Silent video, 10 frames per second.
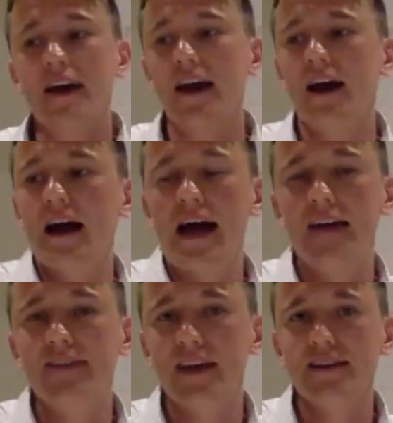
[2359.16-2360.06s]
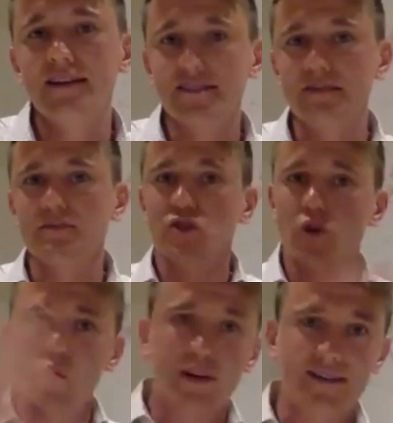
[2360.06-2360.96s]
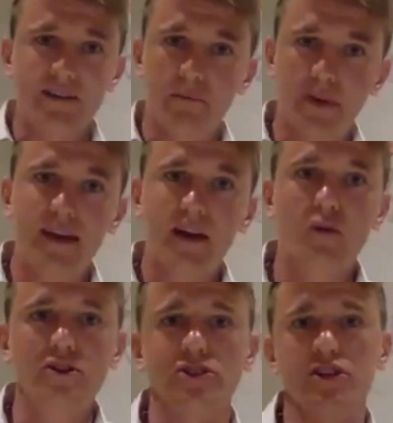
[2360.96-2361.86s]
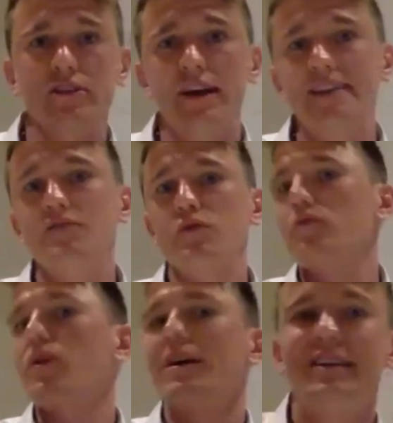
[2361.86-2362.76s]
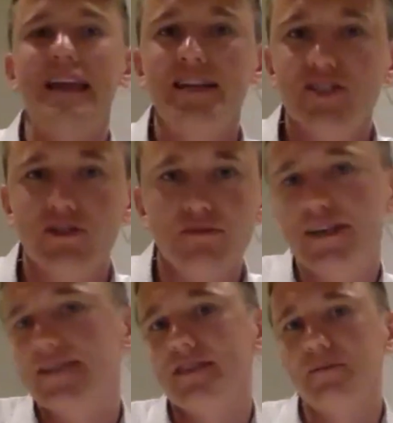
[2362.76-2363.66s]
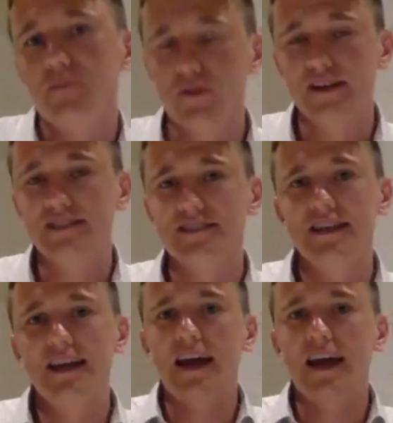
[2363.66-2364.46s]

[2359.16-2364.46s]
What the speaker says: And then the STEAM School Kit, the bigger version, it's for a classroom setup, more or less.